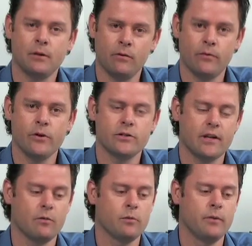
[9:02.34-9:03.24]
in reverse of
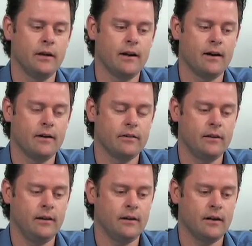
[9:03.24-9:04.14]
that would be
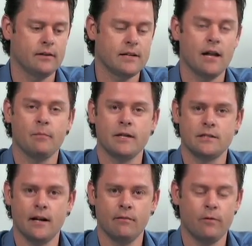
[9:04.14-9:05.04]
the tailor-made
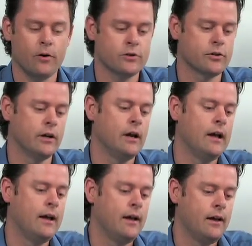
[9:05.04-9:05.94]
stallion forestry.
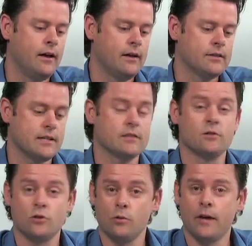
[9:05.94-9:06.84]
Sons of
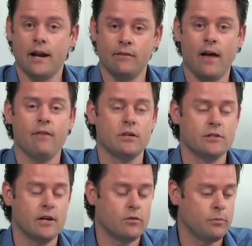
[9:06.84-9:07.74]
Stormcat have in
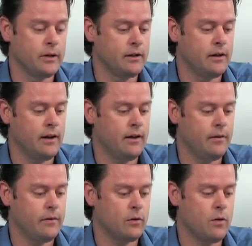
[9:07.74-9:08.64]
general been
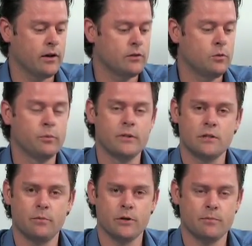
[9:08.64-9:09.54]
quite good with
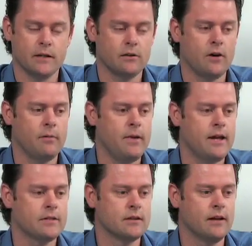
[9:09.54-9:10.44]
Mr. Prospector line
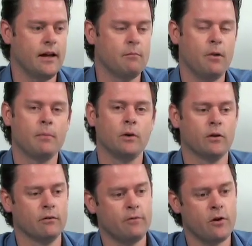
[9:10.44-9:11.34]
mares, and probably
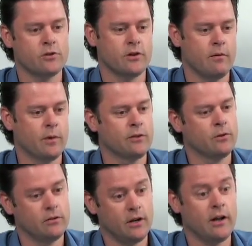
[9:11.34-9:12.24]
looking at forestry, everyone
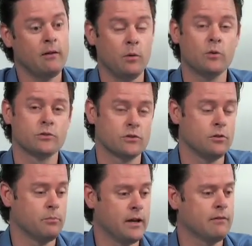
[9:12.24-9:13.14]
thought, he will
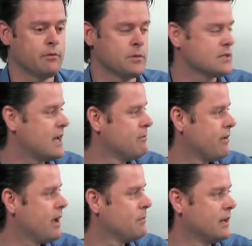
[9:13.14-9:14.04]
suit being from the same
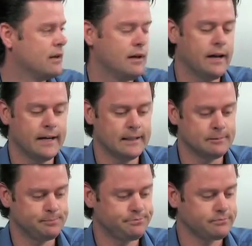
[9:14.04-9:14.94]
family.
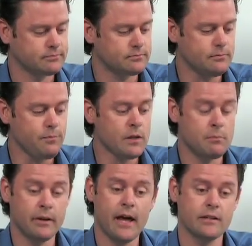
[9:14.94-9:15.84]

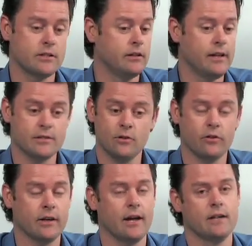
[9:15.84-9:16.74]
But actually, that's not
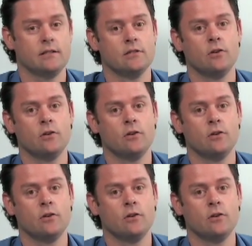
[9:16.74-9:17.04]
the case. He